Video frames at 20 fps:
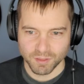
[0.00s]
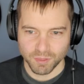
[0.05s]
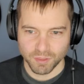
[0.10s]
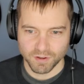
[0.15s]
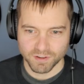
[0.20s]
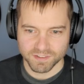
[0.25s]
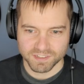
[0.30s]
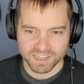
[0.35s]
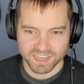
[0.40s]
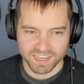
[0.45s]

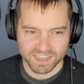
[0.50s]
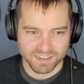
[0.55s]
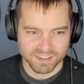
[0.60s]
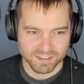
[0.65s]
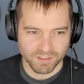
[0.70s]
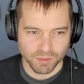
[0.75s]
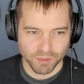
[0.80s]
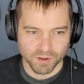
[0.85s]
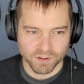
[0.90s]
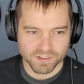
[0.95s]

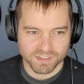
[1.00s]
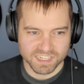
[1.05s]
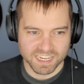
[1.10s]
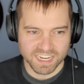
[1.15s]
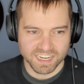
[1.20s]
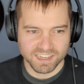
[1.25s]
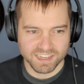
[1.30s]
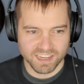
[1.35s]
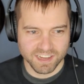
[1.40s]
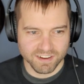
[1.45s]
thirteen,
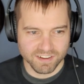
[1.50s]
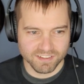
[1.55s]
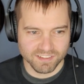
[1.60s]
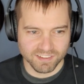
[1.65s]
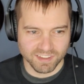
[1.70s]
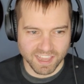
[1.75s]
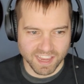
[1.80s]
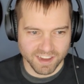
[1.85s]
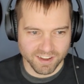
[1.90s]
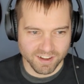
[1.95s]
thirteen
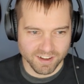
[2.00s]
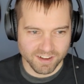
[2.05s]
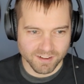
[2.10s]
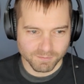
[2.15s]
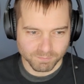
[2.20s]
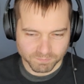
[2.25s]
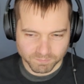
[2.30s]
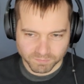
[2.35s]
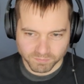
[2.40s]
years later.